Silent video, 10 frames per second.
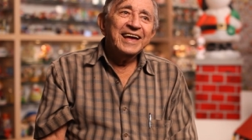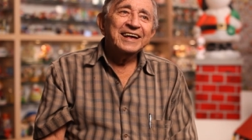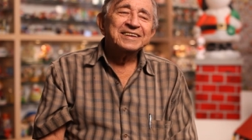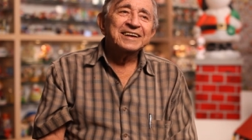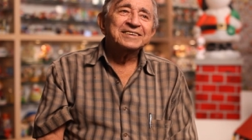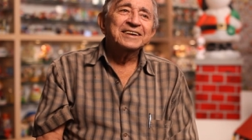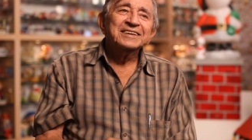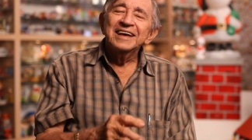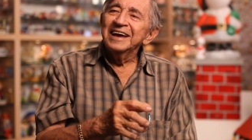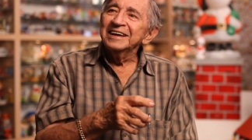it's, it's,
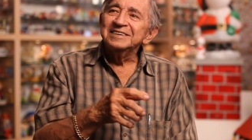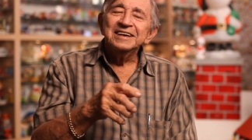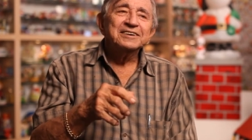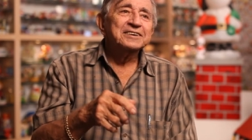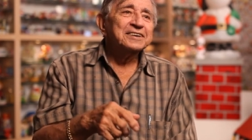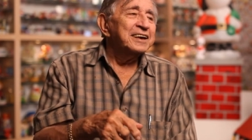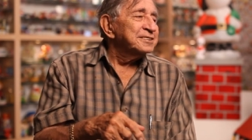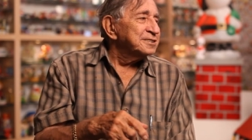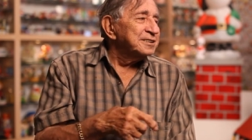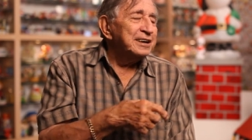in, it's either in
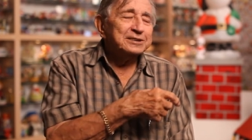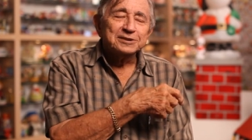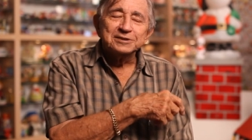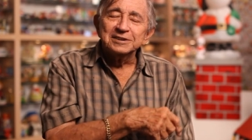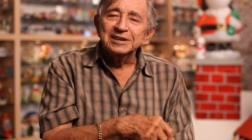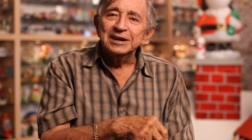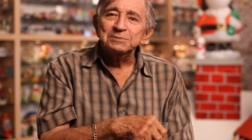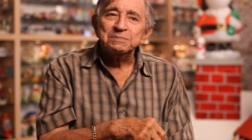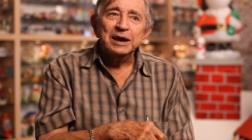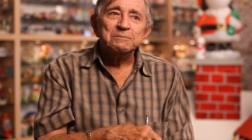yesterday's or today's
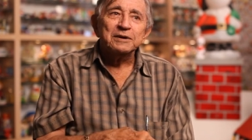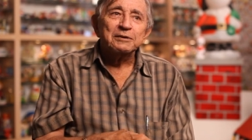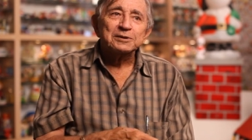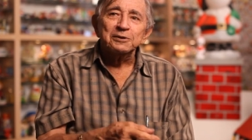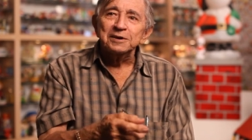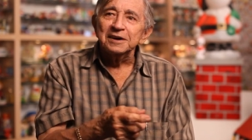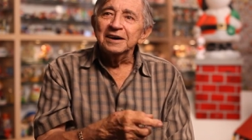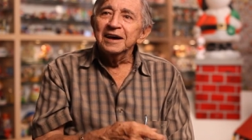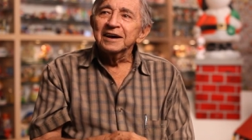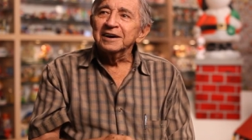paper. I was going to
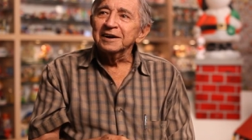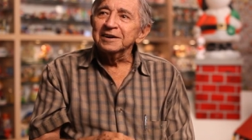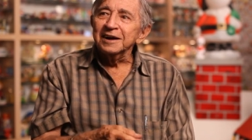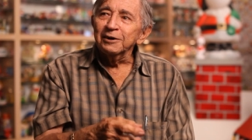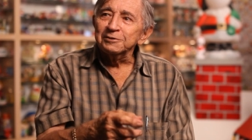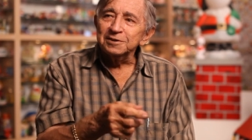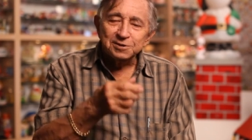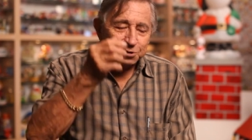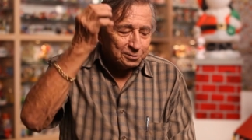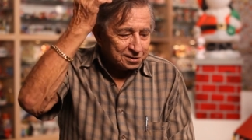cut it out to
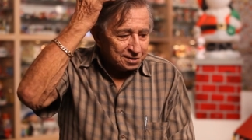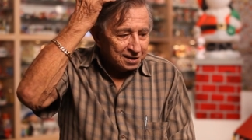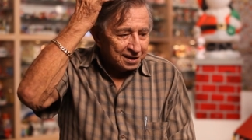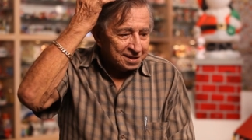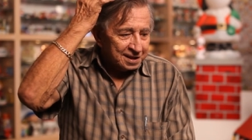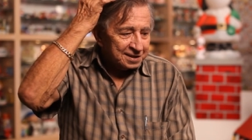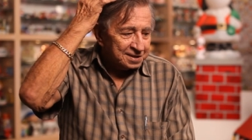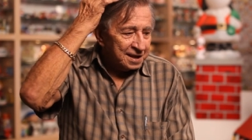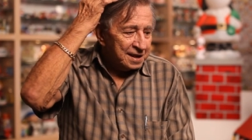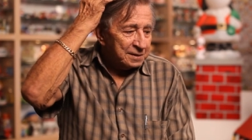show it to you. I think
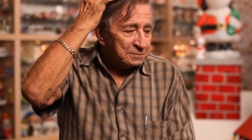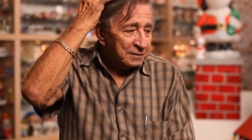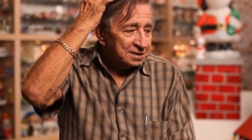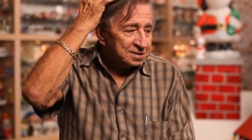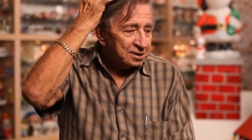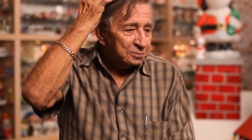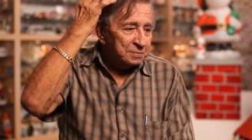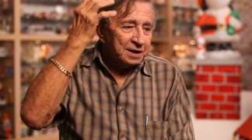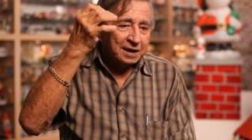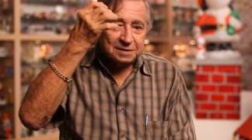it might still
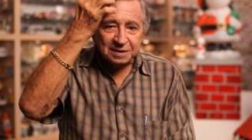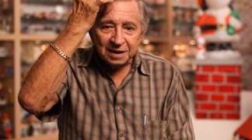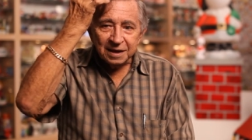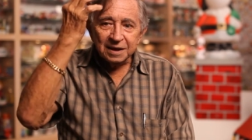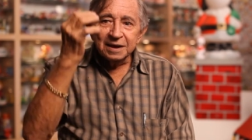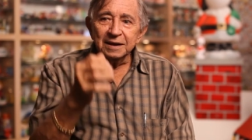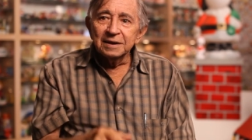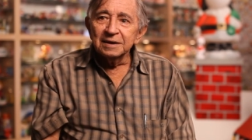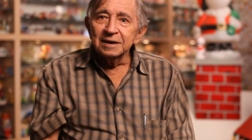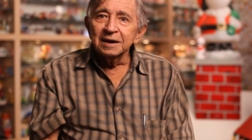be on
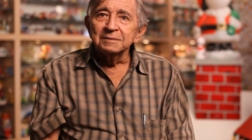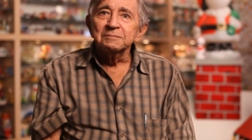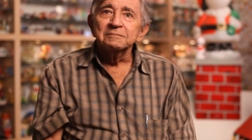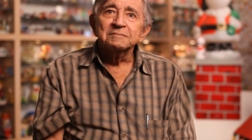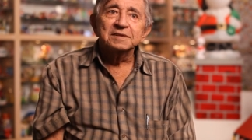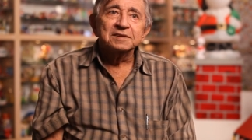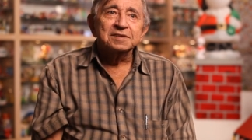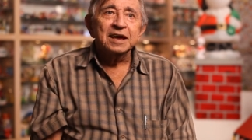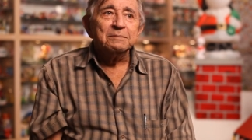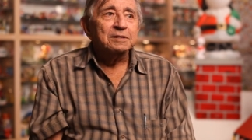on the
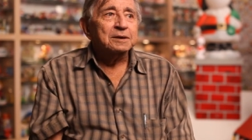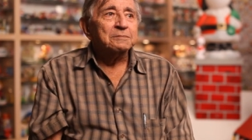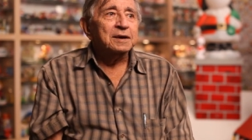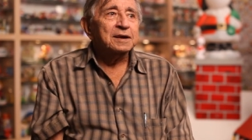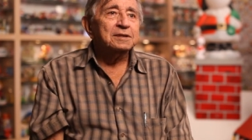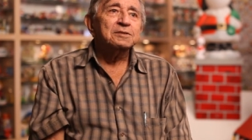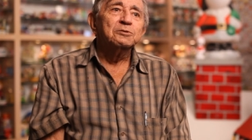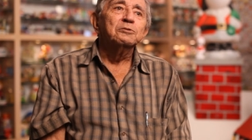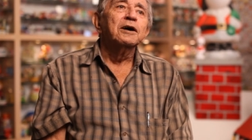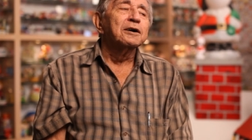table at my
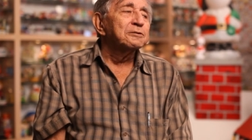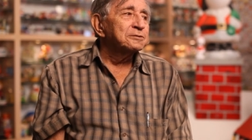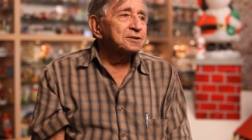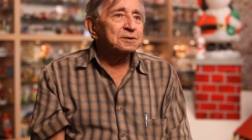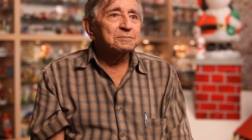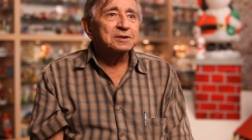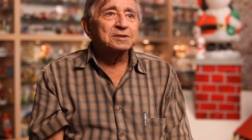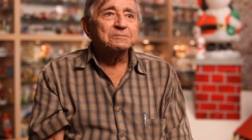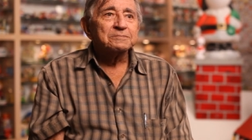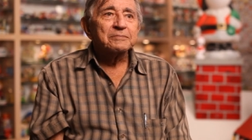new house. But
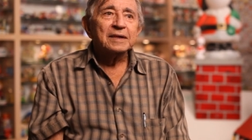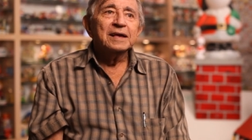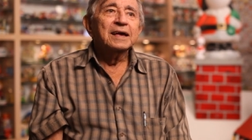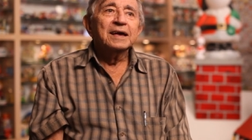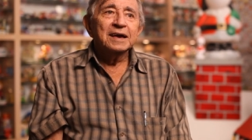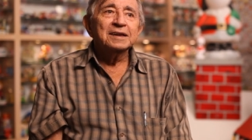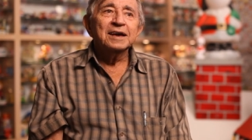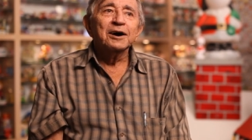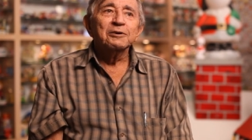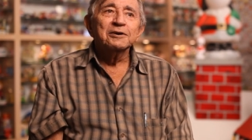
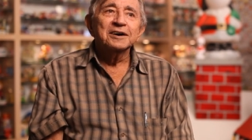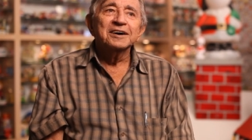anyhow,